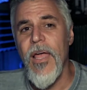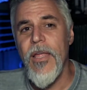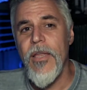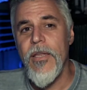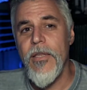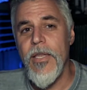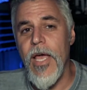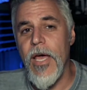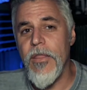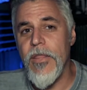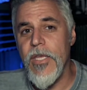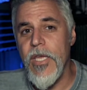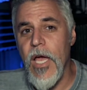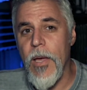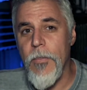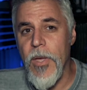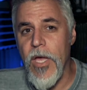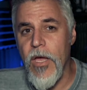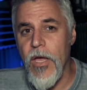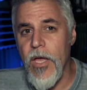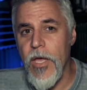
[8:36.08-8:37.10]
Now, the
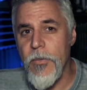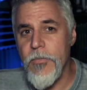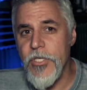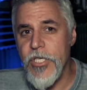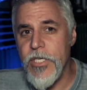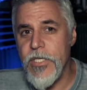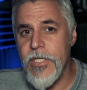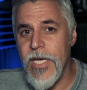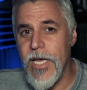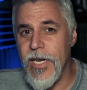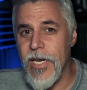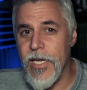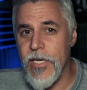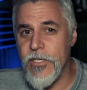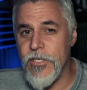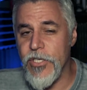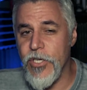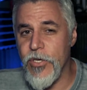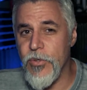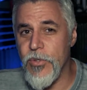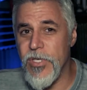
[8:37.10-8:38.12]
Yamaha
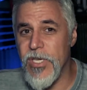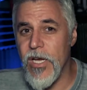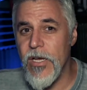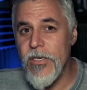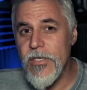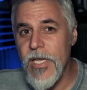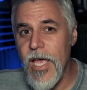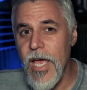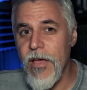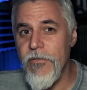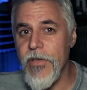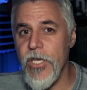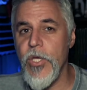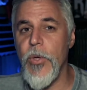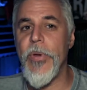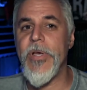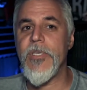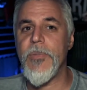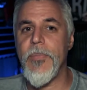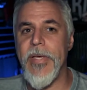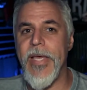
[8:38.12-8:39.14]
MG10XU does have a
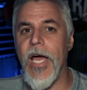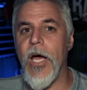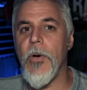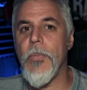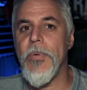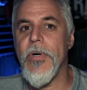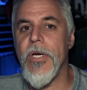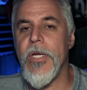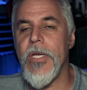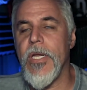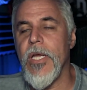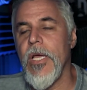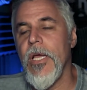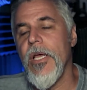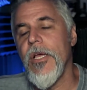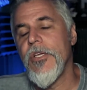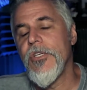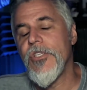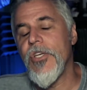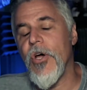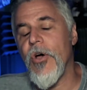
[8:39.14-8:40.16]
USB output.
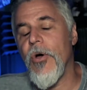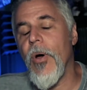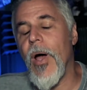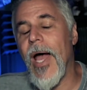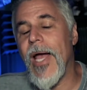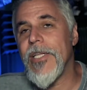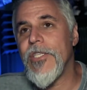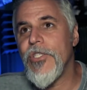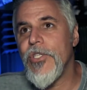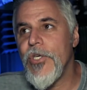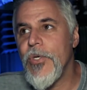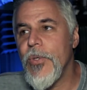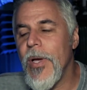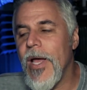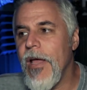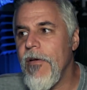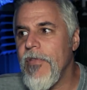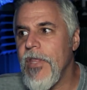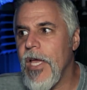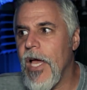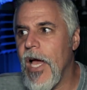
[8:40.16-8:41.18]
So I do
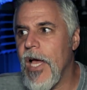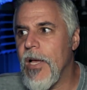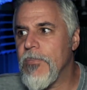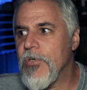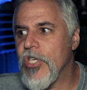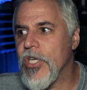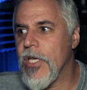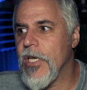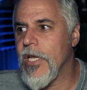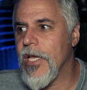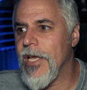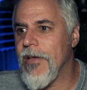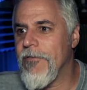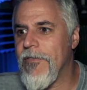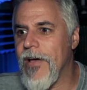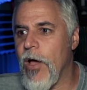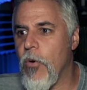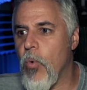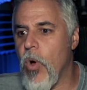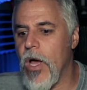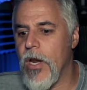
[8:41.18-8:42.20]
have the option, if
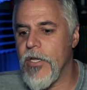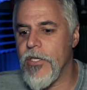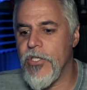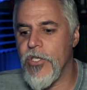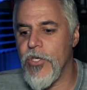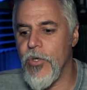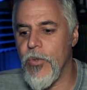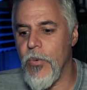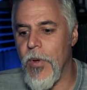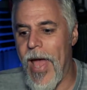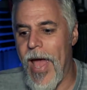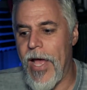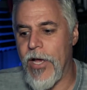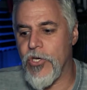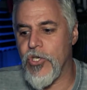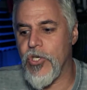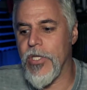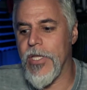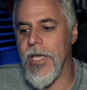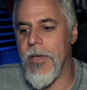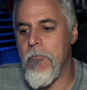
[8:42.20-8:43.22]
I wanted to
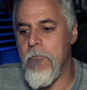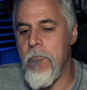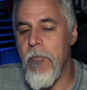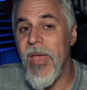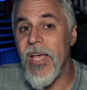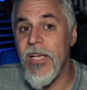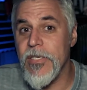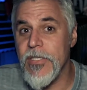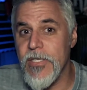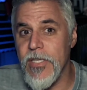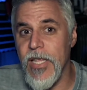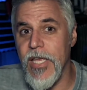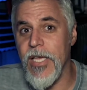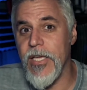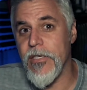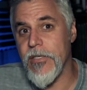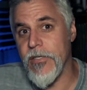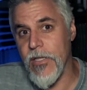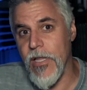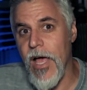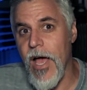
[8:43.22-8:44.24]
actually mix
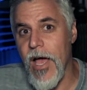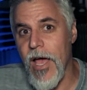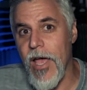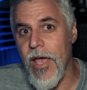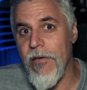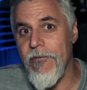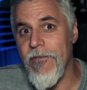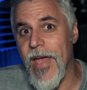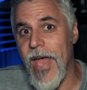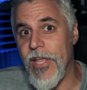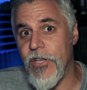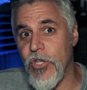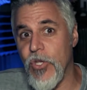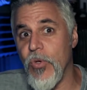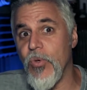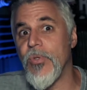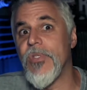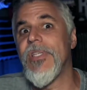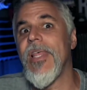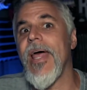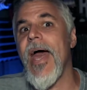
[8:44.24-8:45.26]
things live and
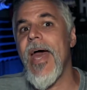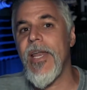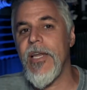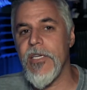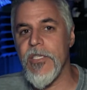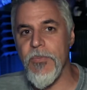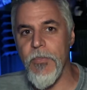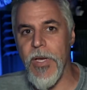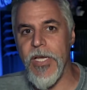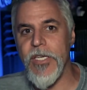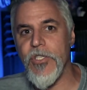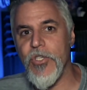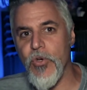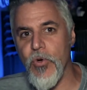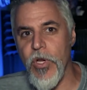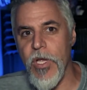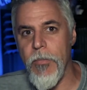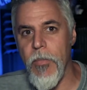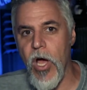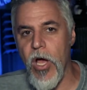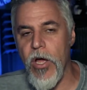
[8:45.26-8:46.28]
use that as my
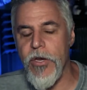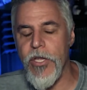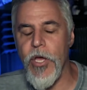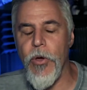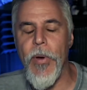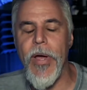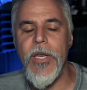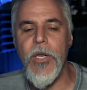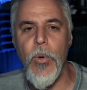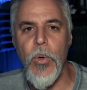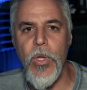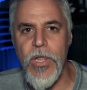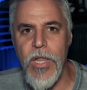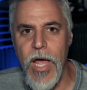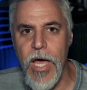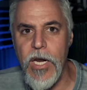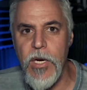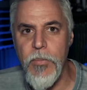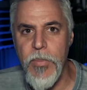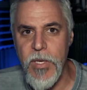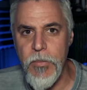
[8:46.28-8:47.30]
stream audio. I know a
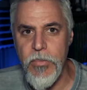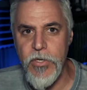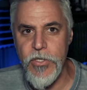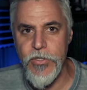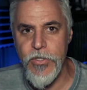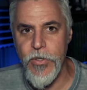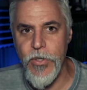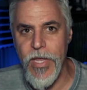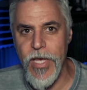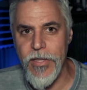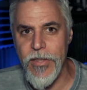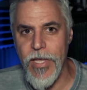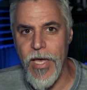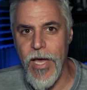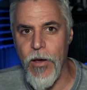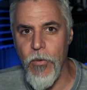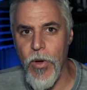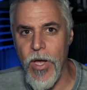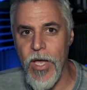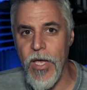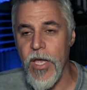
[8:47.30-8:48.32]
lot of people do
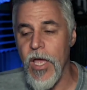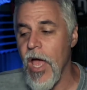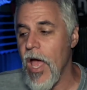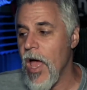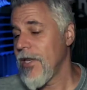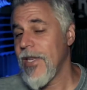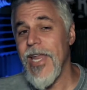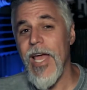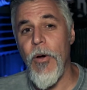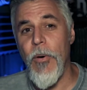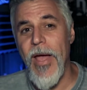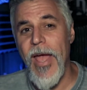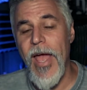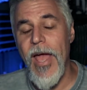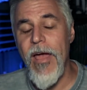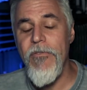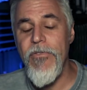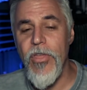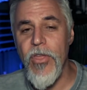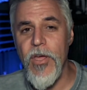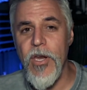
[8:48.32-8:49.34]
that way. Now I
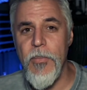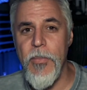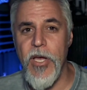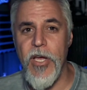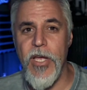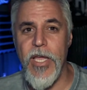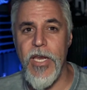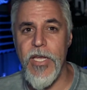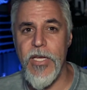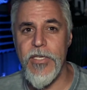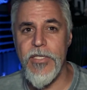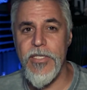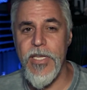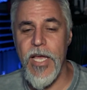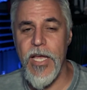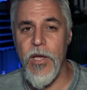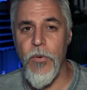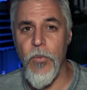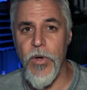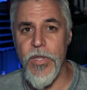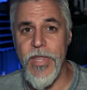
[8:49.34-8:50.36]
have thought about getting a
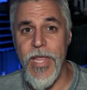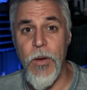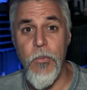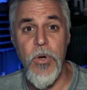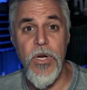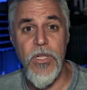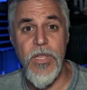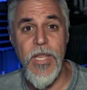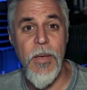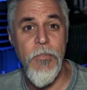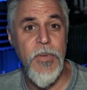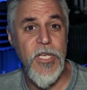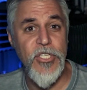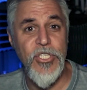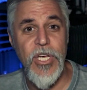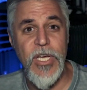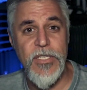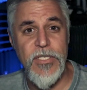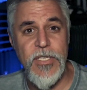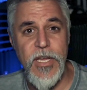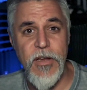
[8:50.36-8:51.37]
second one that would have let me
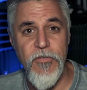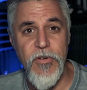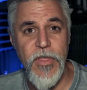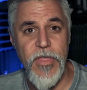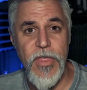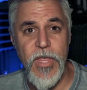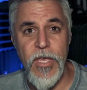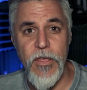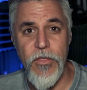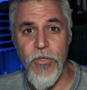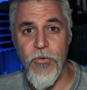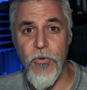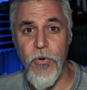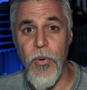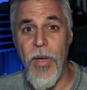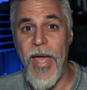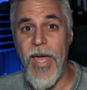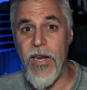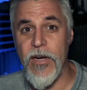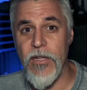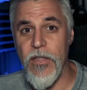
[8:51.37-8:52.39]
adjust everything through
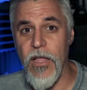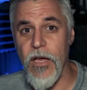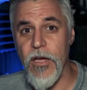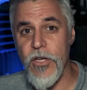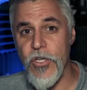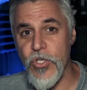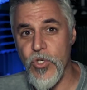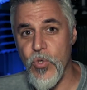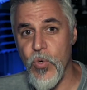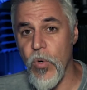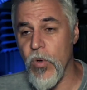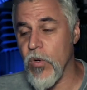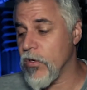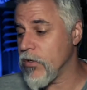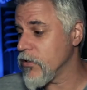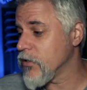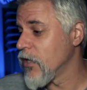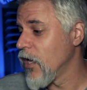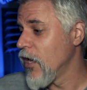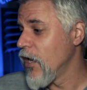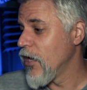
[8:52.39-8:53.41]
analog
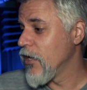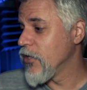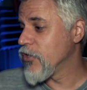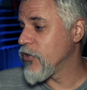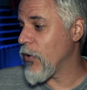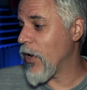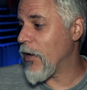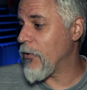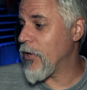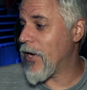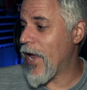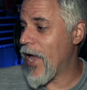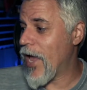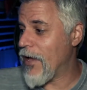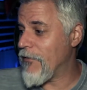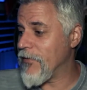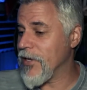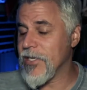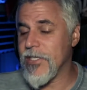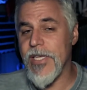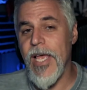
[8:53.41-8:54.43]
controls. So I would
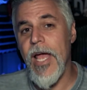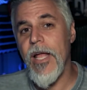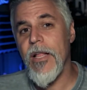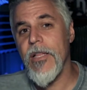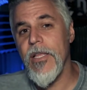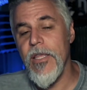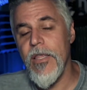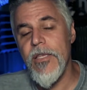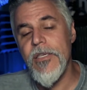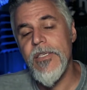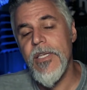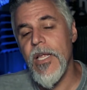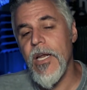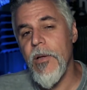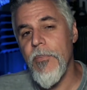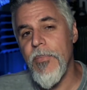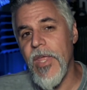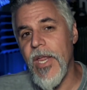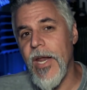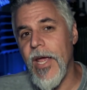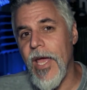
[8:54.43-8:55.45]
have exactly the
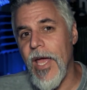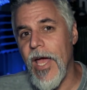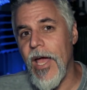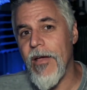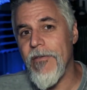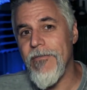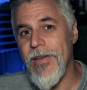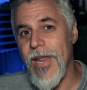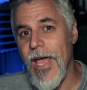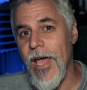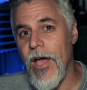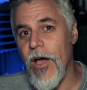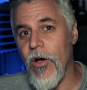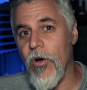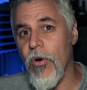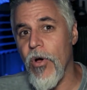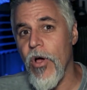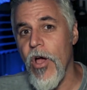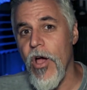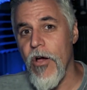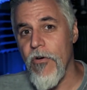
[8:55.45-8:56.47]
setup that I have
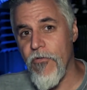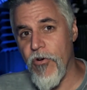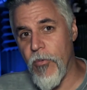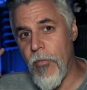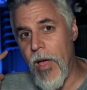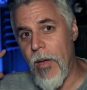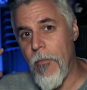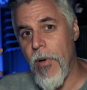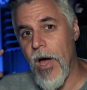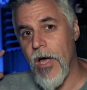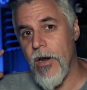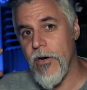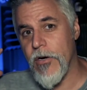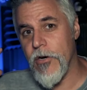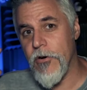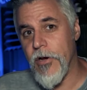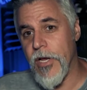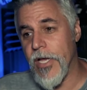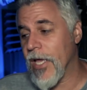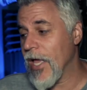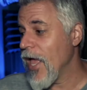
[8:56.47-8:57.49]
now for my
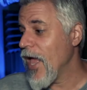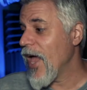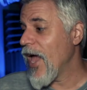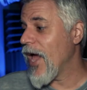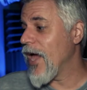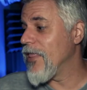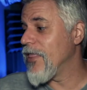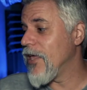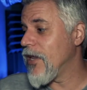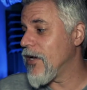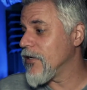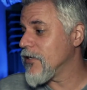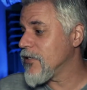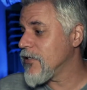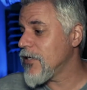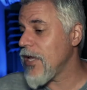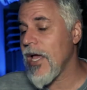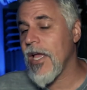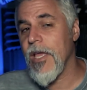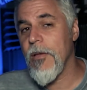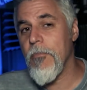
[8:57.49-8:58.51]
monitoring, and then a
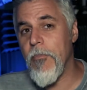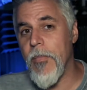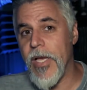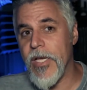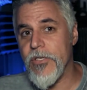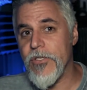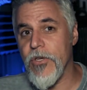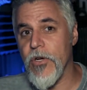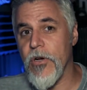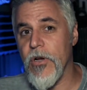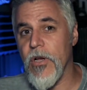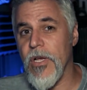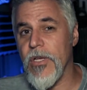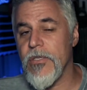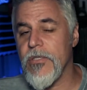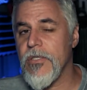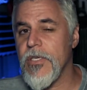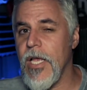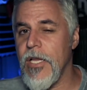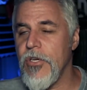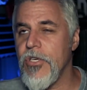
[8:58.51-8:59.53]
second mixer
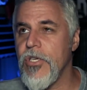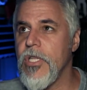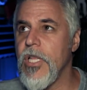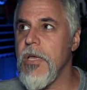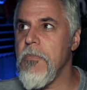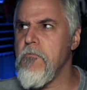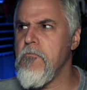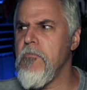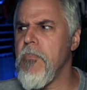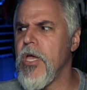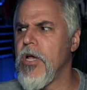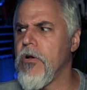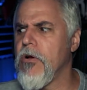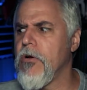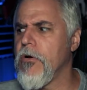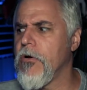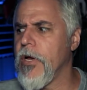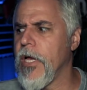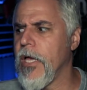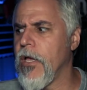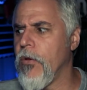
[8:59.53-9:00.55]
essentially
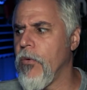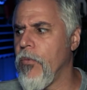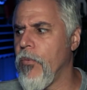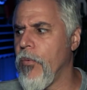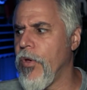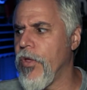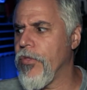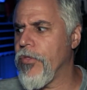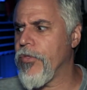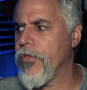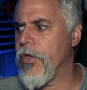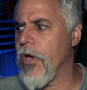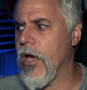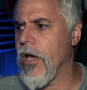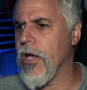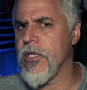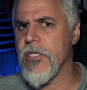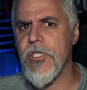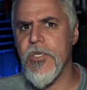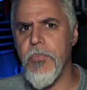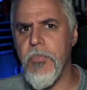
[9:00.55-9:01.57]
mirroring with
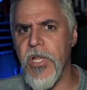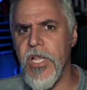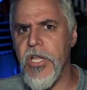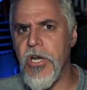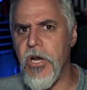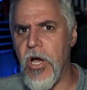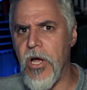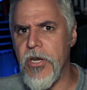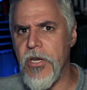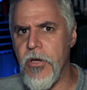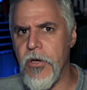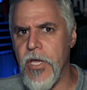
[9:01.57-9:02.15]
split audio